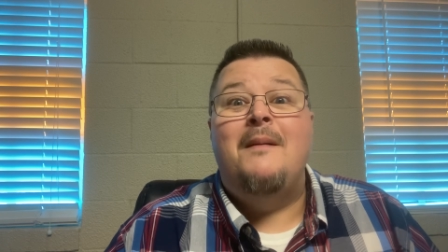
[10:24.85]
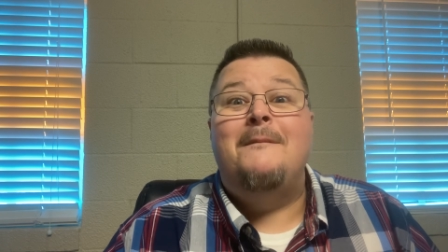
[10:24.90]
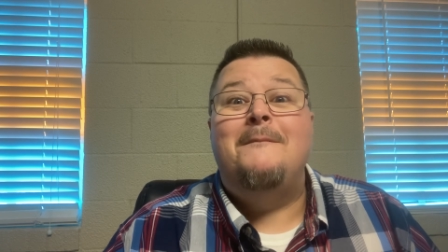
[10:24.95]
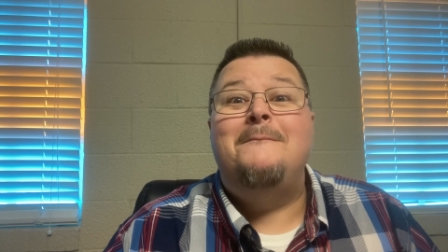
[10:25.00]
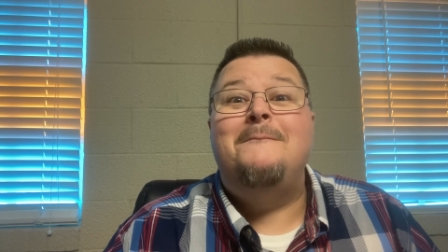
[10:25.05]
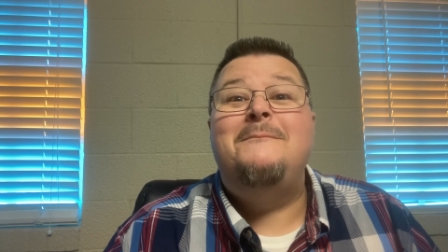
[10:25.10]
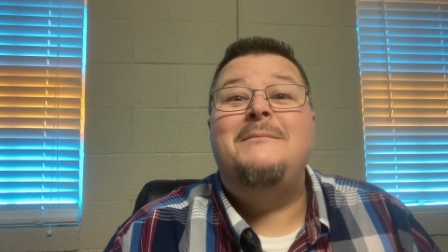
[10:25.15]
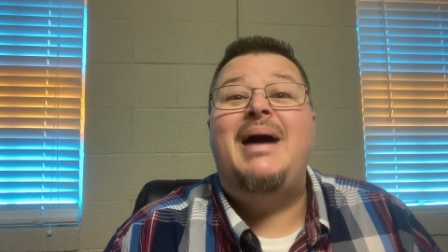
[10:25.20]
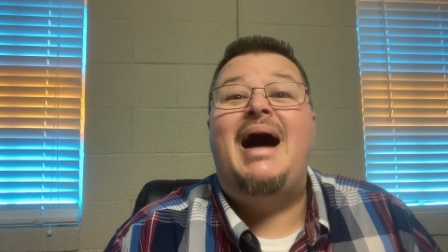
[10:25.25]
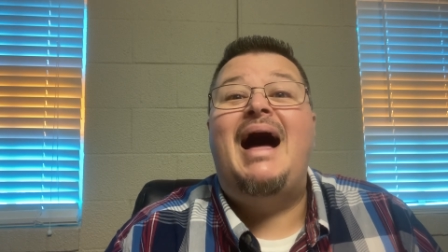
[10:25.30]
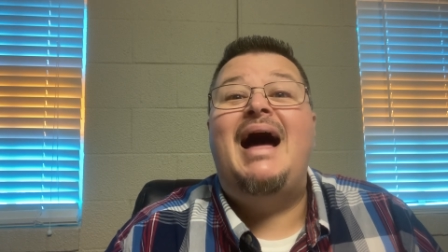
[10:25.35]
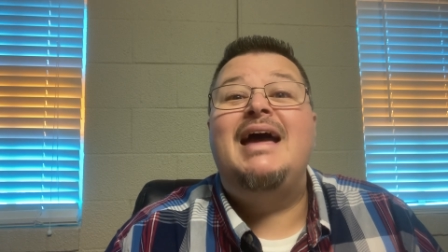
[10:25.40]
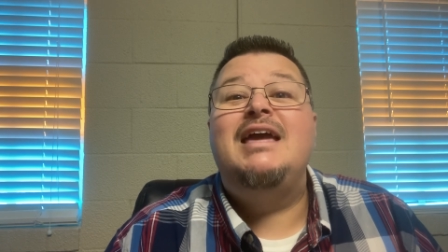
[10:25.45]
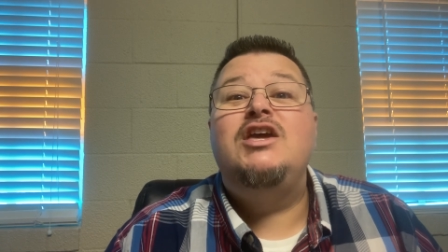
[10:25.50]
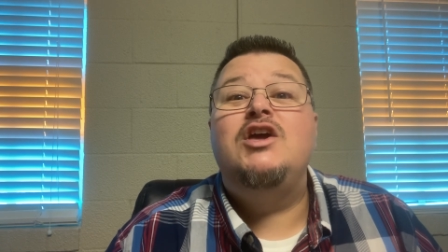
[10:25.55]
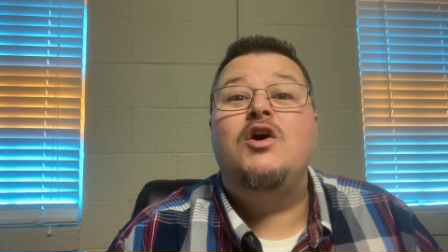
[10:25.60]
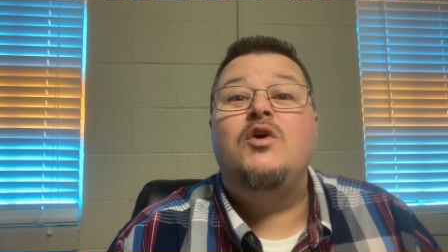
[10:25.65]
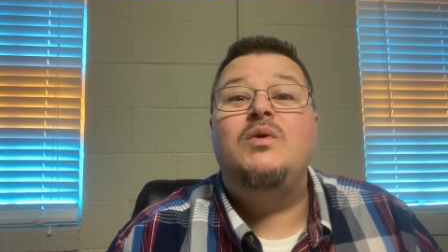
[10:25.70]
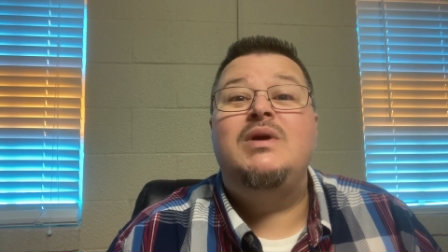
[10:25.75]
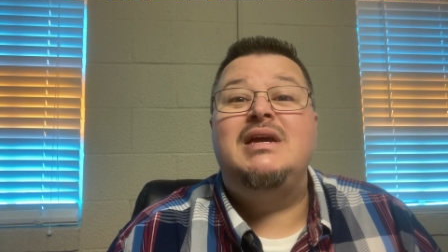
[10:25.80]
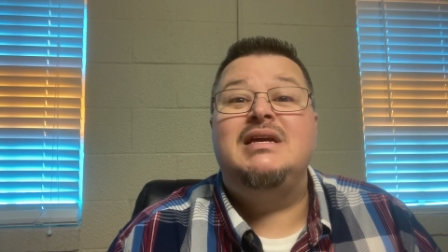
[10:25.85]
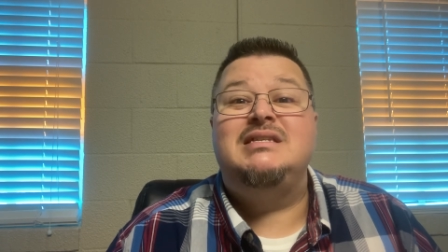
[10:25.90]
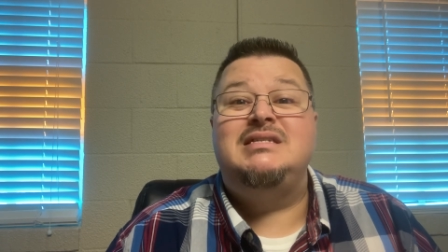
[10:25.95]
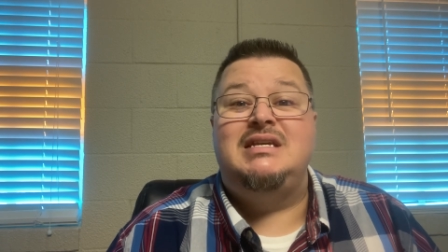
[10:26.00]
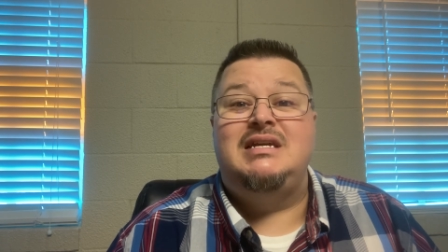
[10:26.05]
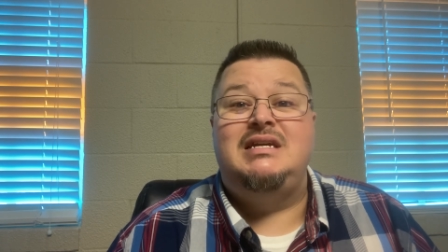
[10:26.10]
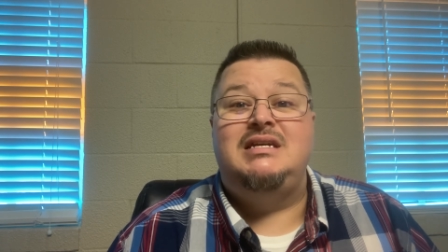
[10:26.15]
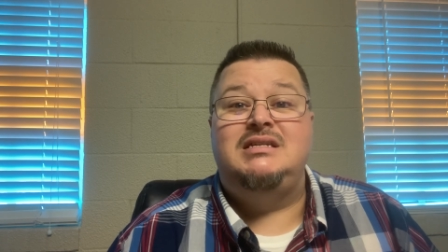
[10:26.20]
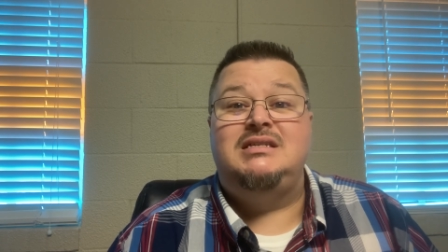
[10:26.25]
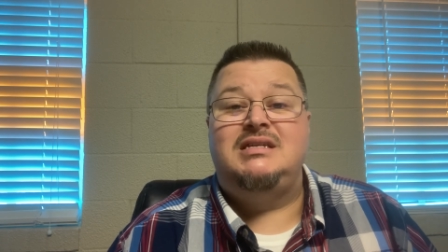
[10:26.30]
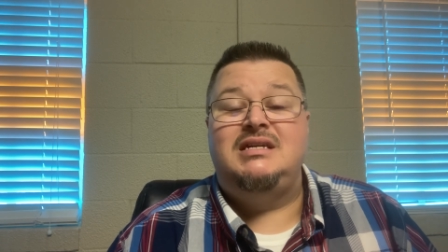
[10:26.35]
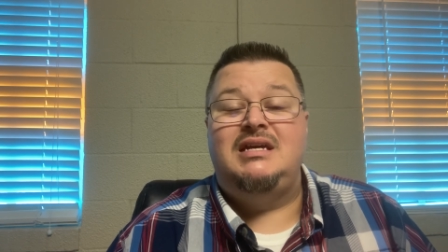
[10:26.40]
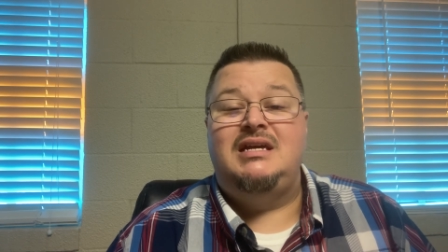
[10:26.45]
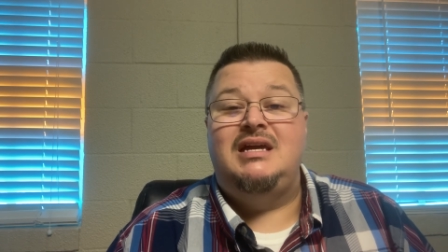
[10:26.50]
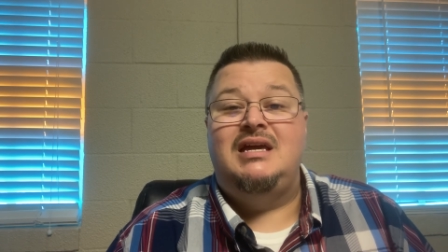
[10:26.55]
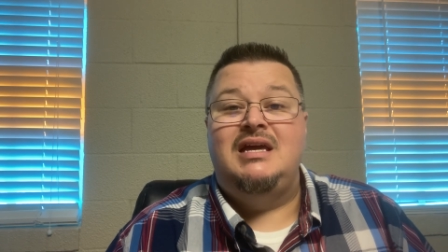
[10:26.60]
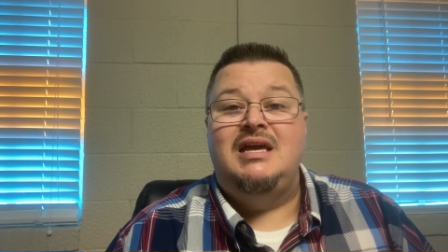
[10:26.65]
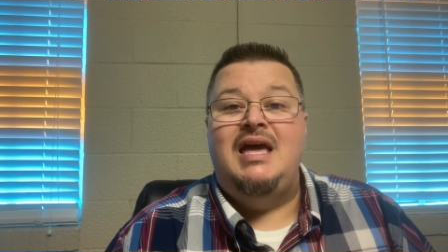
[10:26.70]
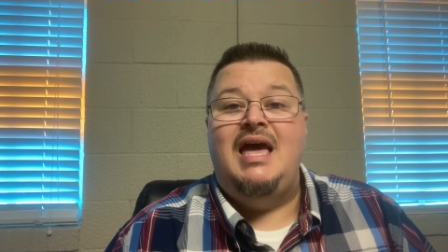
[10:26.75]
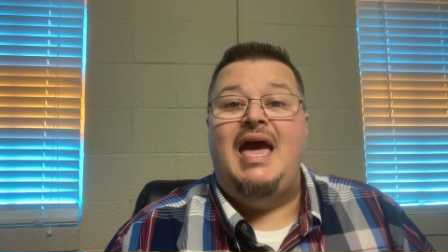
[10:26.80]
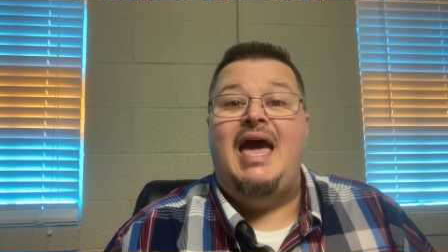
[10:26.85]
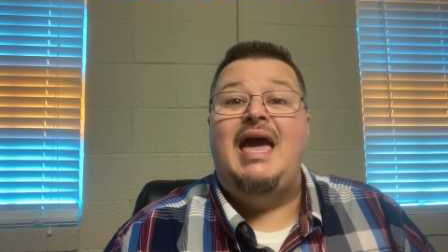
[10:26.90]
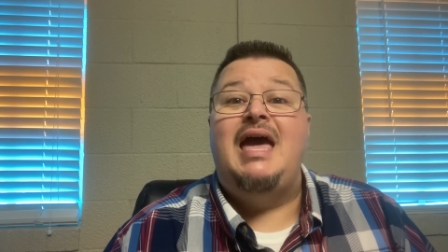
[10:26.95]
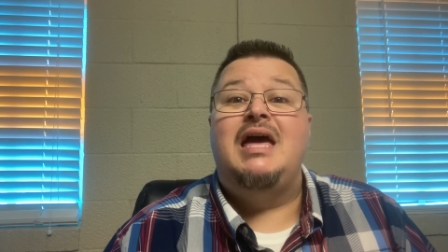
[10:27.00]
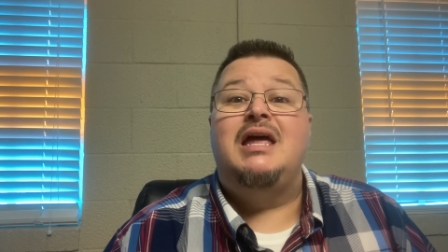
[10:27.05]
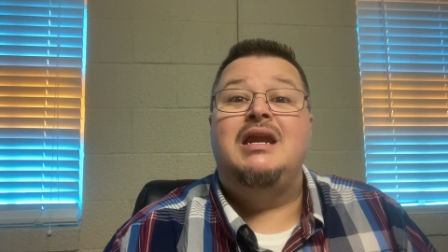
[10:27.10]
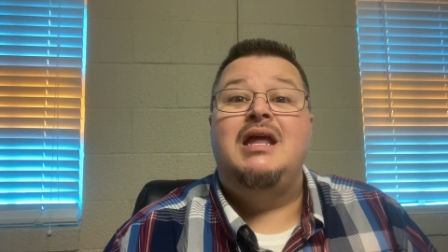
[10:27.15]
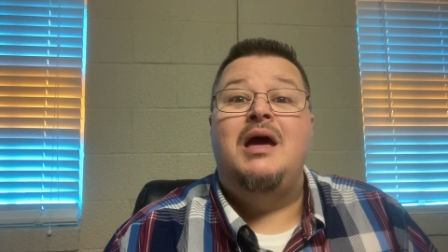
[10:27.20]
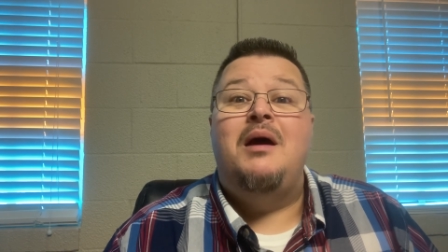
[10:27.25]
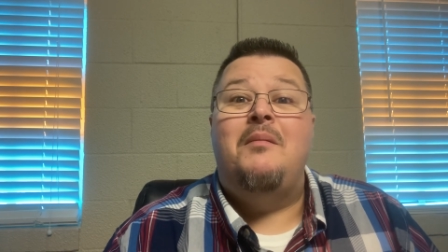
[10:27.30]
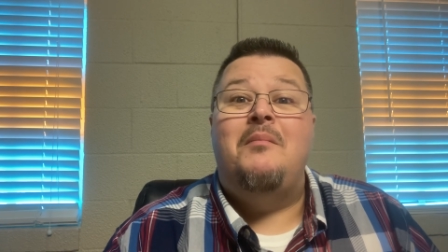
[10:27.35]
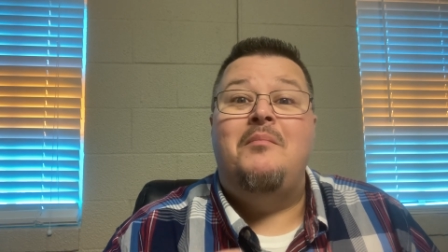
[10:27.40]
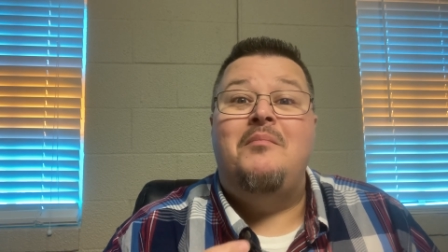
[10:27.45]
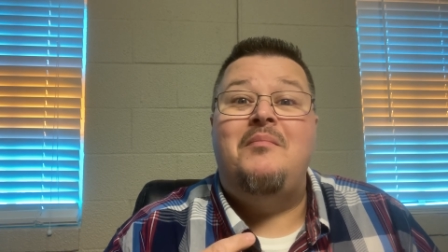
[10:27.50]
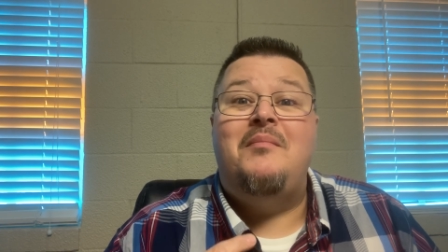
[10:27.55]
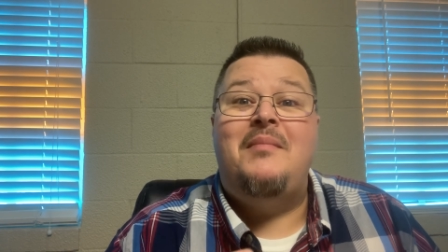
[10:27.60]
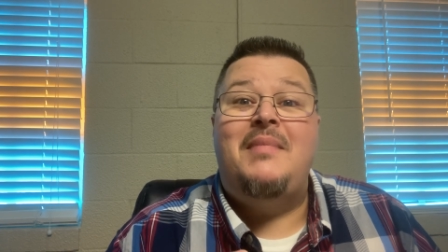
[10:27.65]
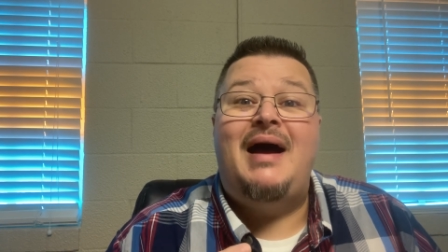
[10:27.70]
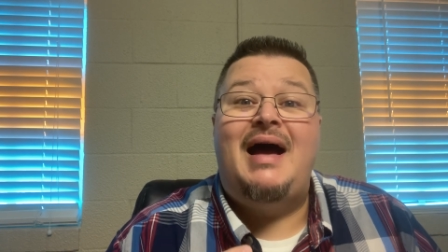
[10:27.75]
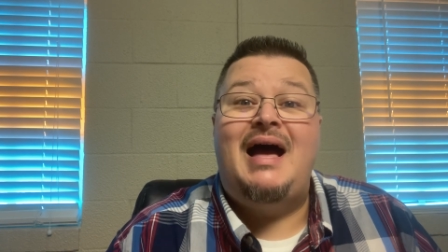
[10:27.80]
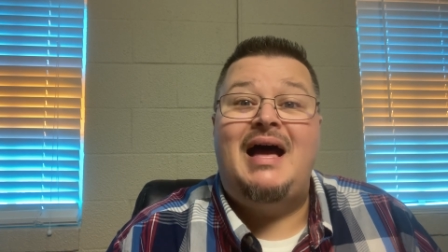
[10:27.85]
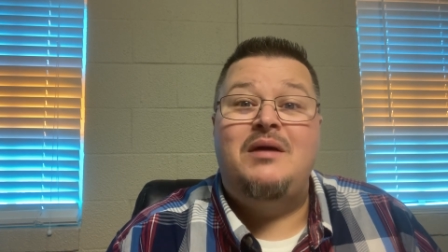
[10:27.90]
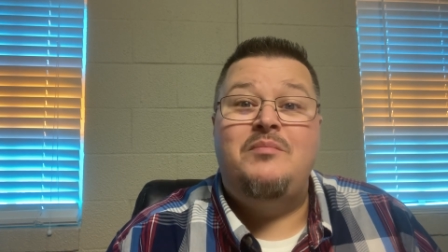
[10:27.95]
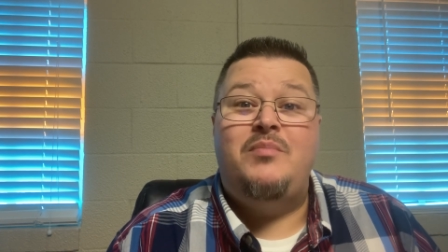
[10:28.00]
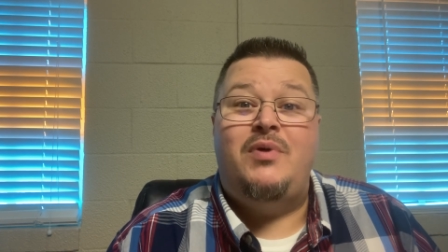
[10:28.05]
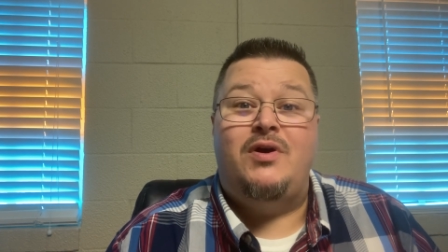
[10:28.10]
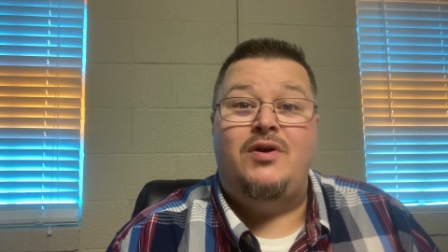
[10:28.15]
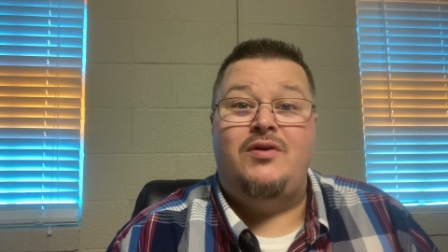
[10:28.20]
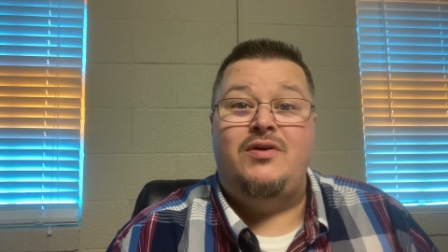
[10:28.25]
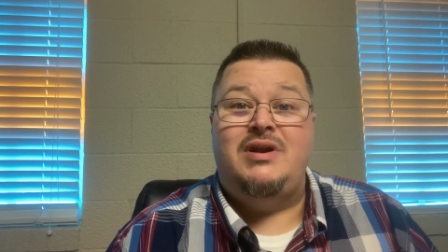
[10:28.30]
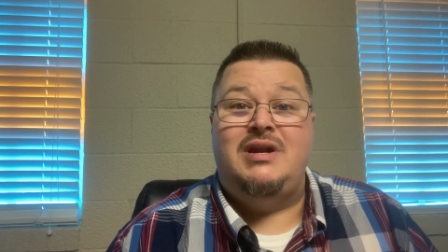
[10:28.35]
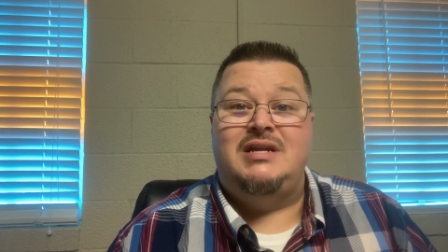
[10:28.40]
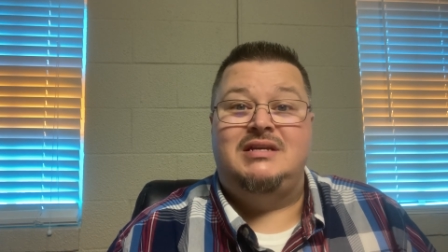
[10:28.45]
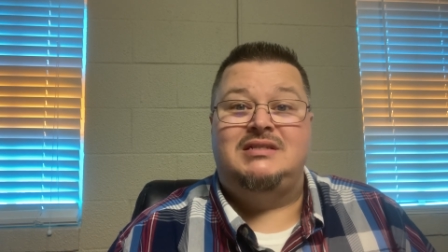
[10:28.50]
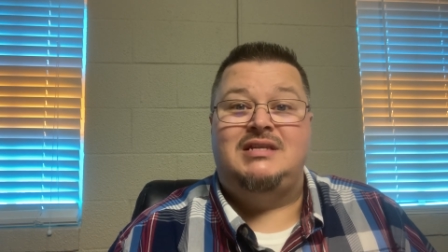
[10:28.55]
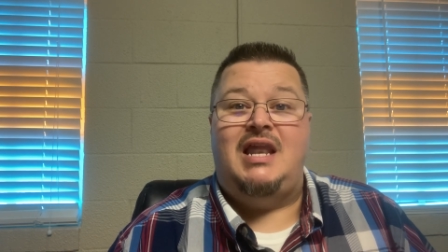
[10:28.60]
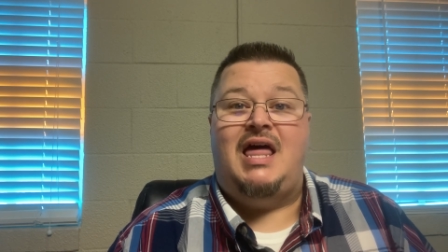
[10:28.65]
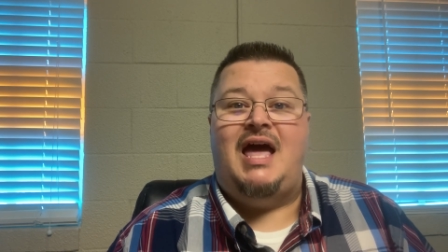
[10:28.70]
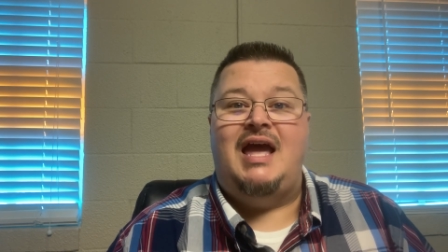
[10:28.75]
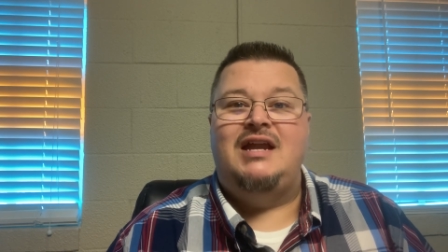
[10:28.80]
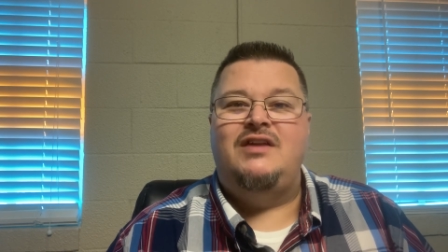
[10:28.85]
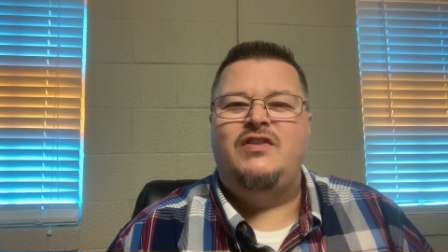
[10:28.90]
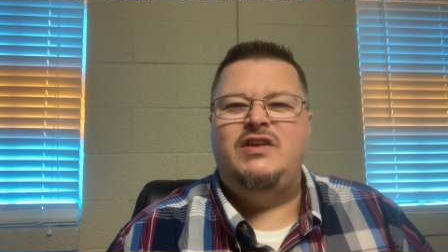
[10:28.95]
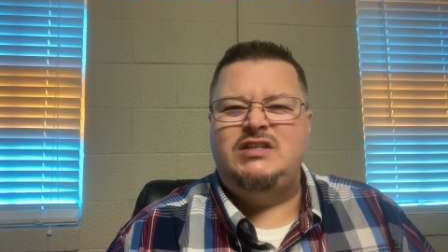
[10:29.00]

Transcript: My yoke is easy and my burden is light.